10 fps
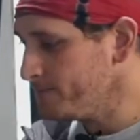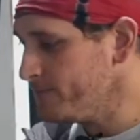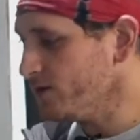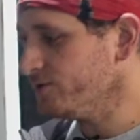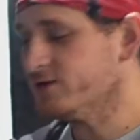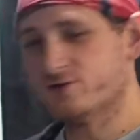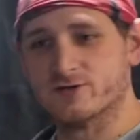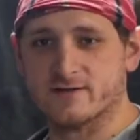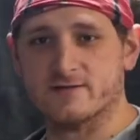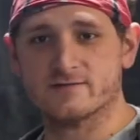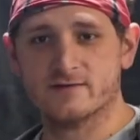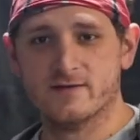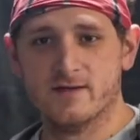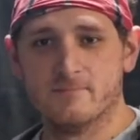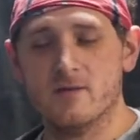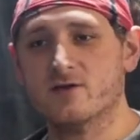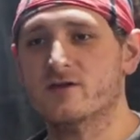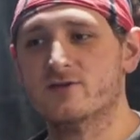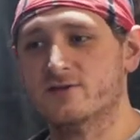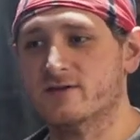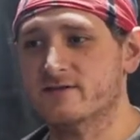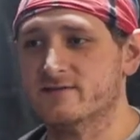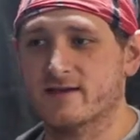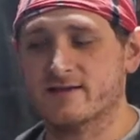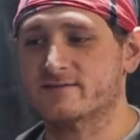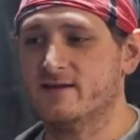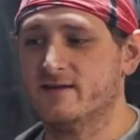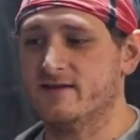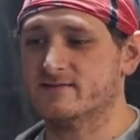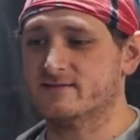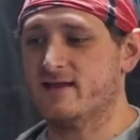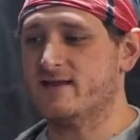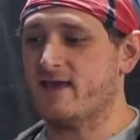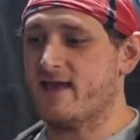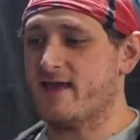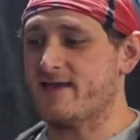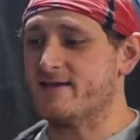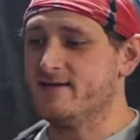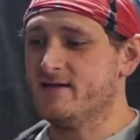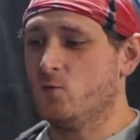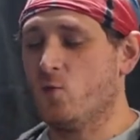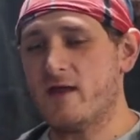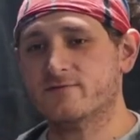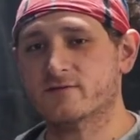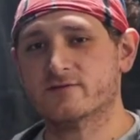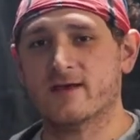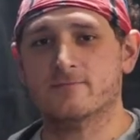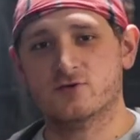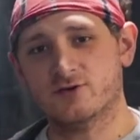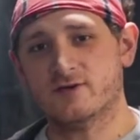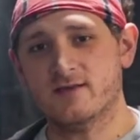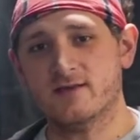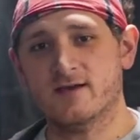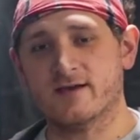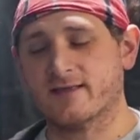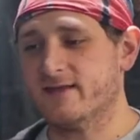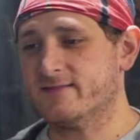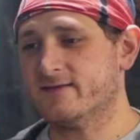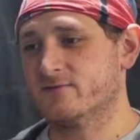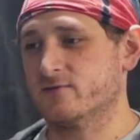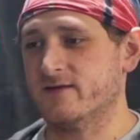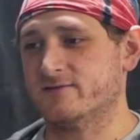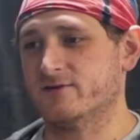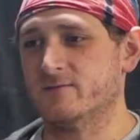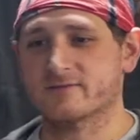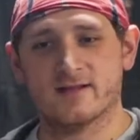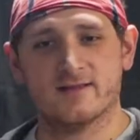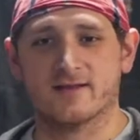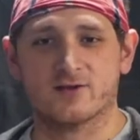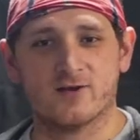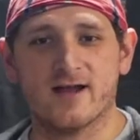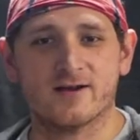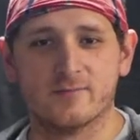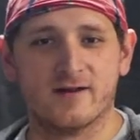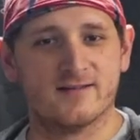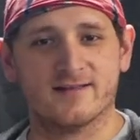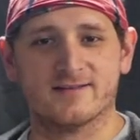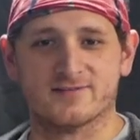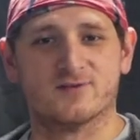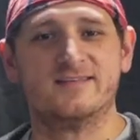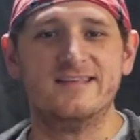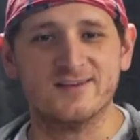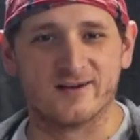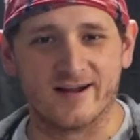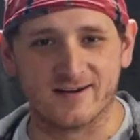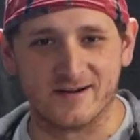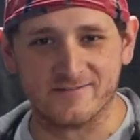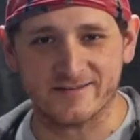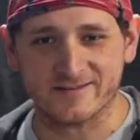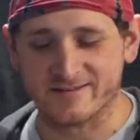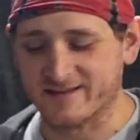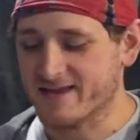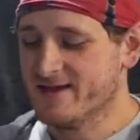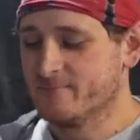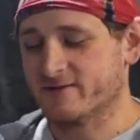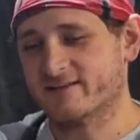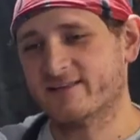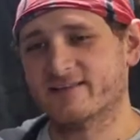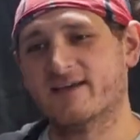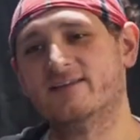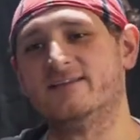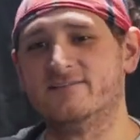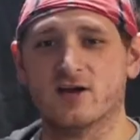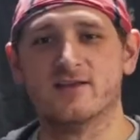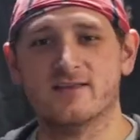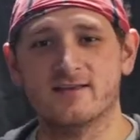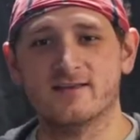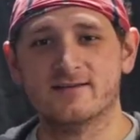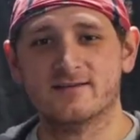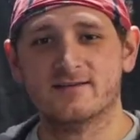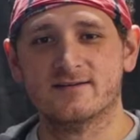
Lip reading: Milk and cookies. Milk and cookies, like I said, it's like a wafer type cookie. I can't think of the right term. It's kind of like a cracker, but not like a saltine cracker, obviously. But it's like the kind of dunking